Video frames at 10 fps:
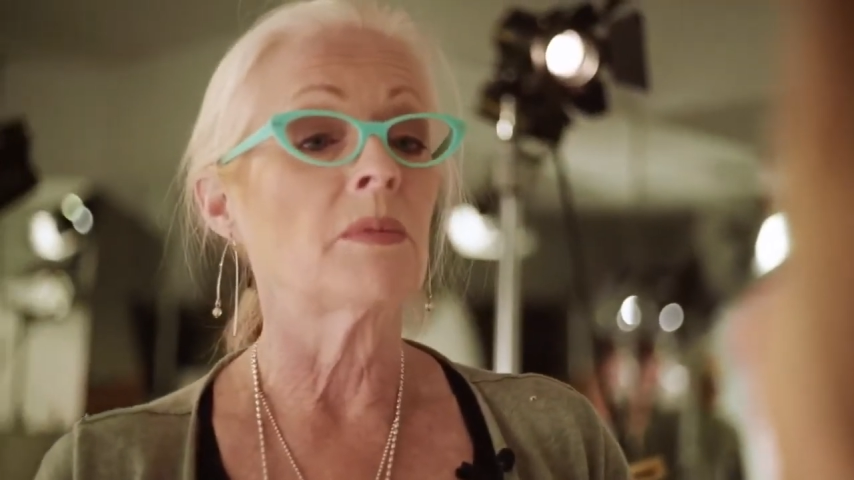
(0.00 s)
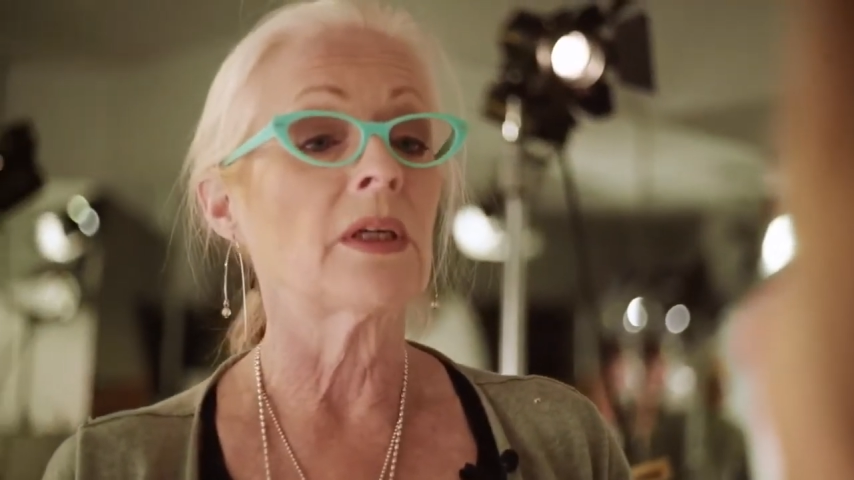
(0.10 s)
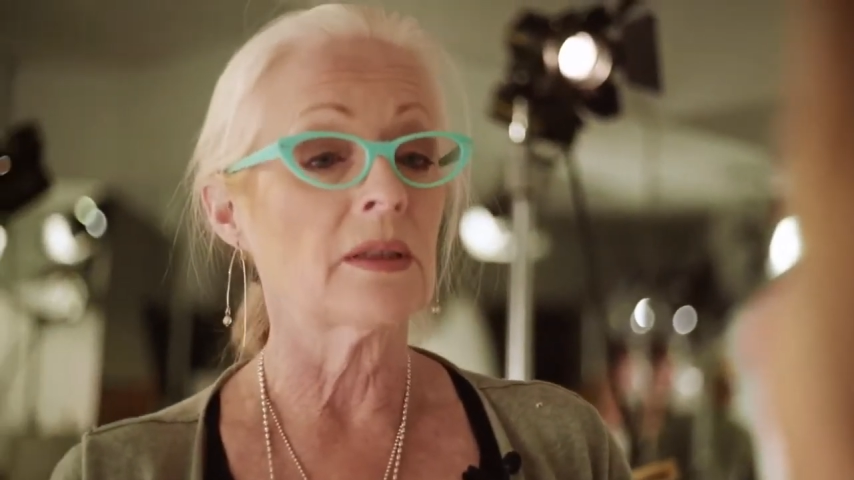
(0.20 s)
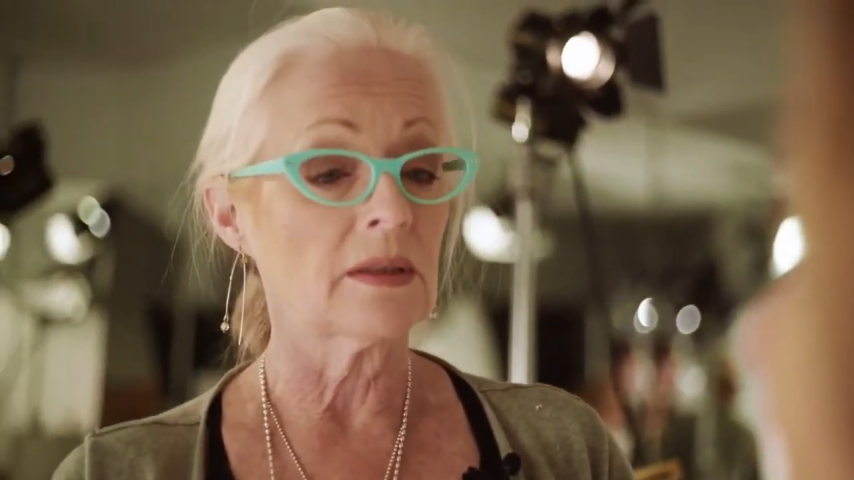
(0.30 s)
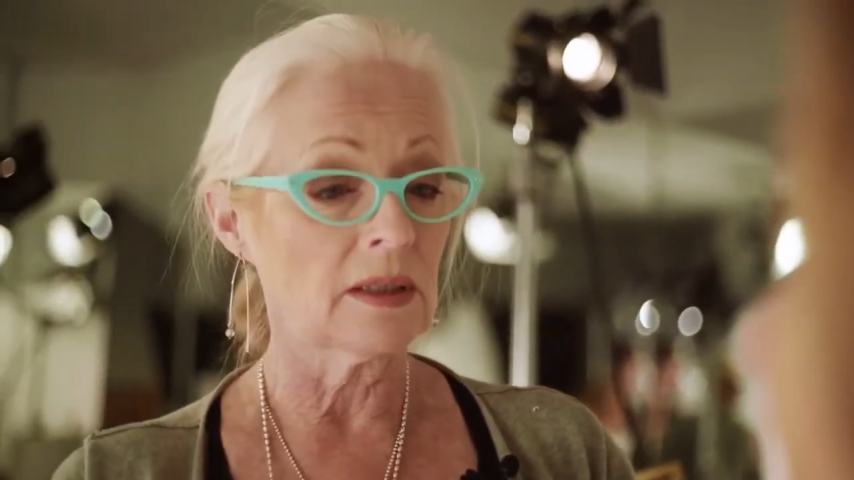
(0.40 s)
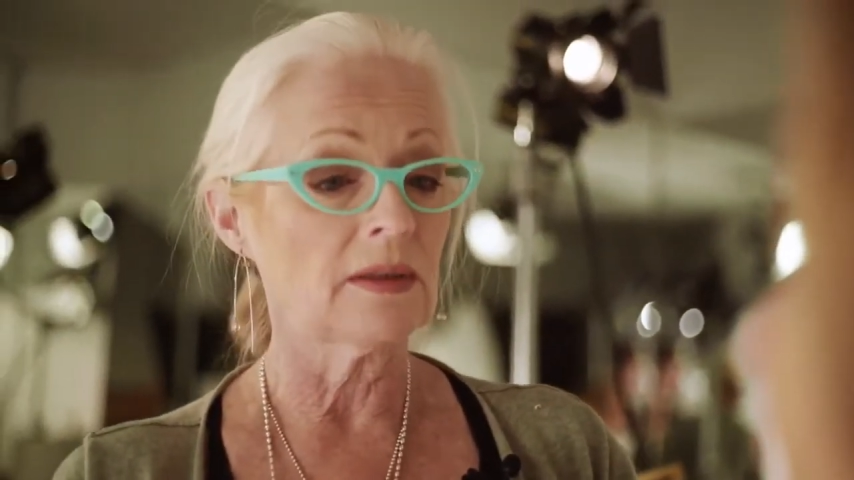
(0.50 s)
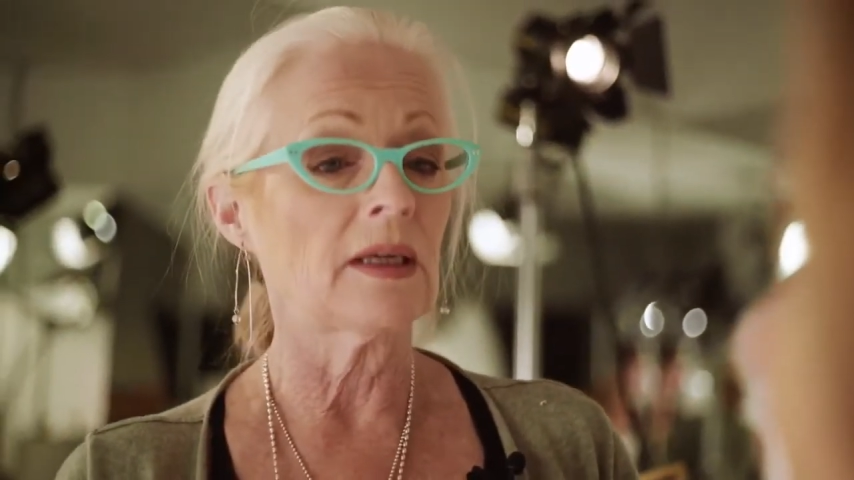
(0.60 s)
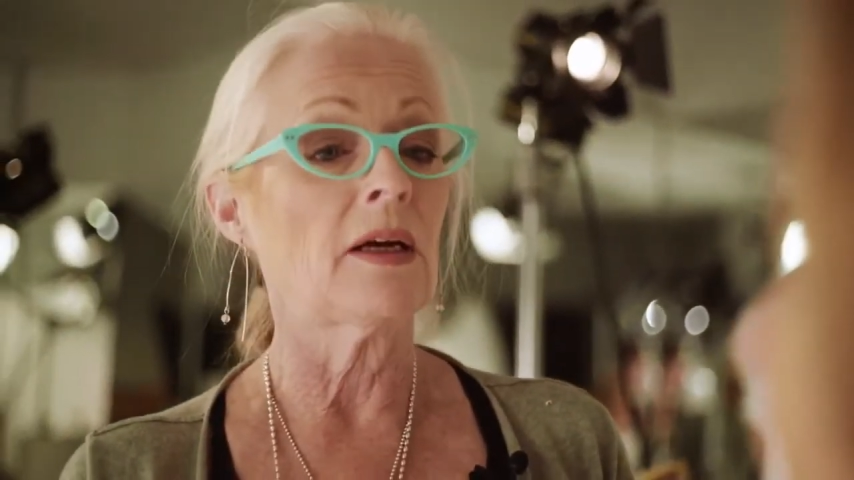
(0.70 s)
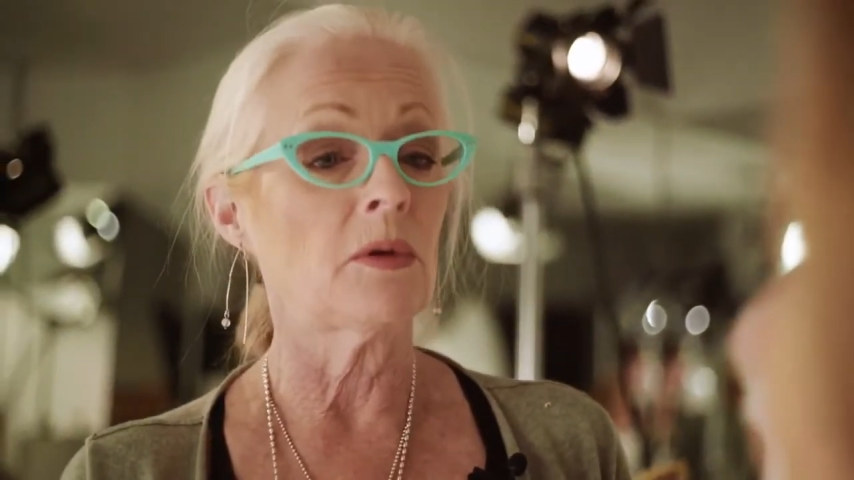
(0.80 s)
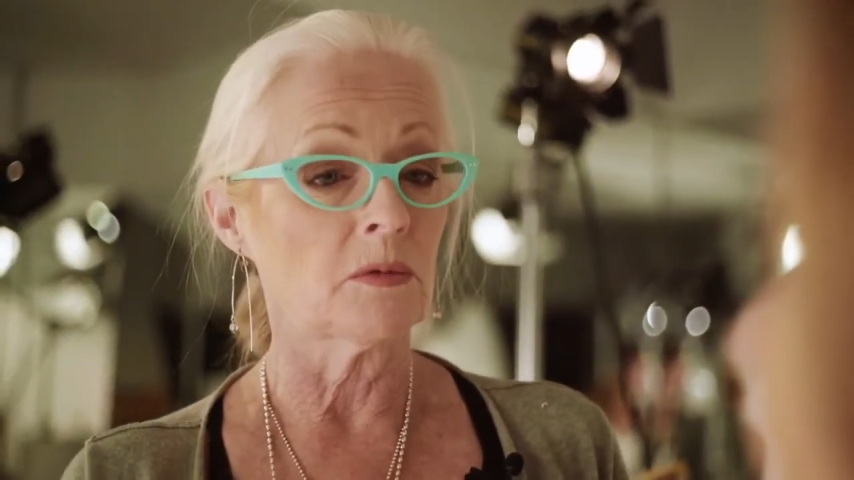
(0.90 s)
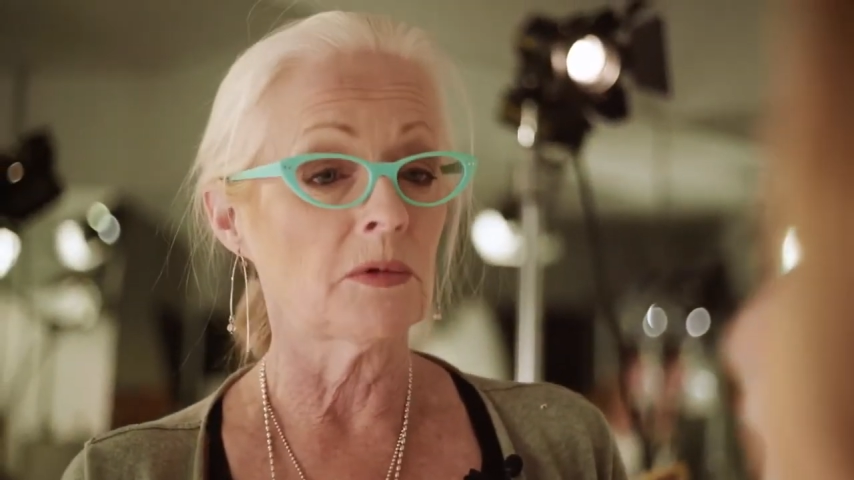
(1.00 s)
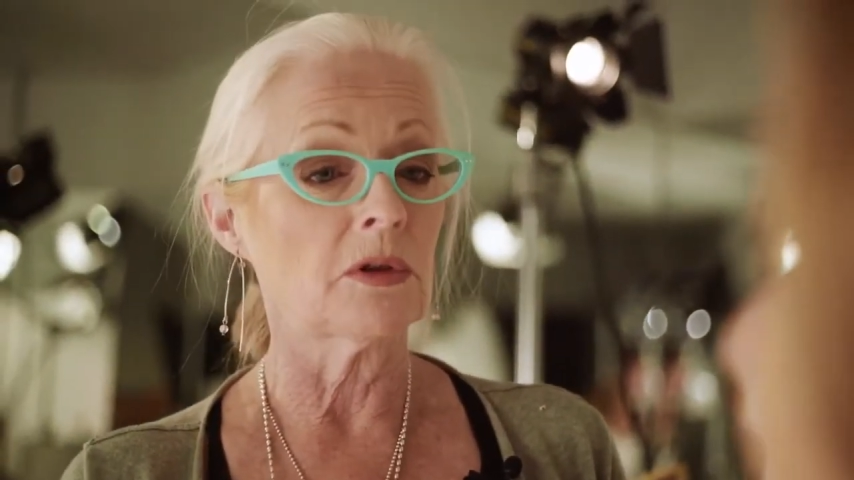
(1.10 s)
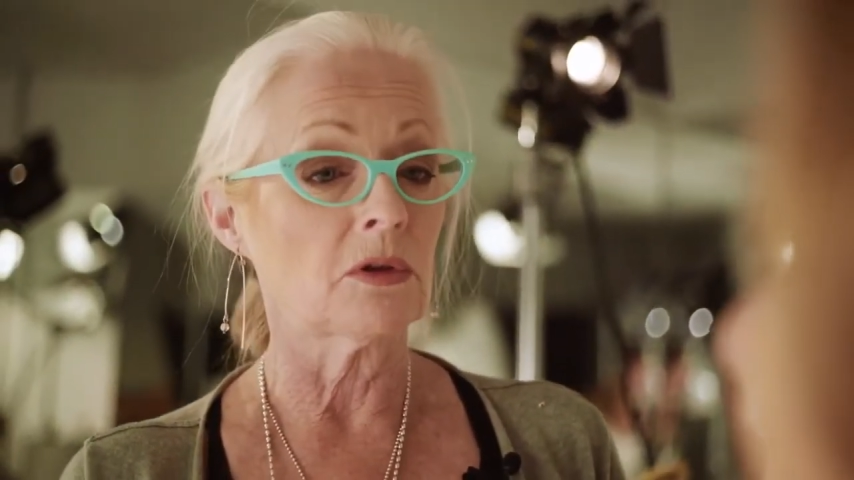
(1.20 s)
because then it helps me to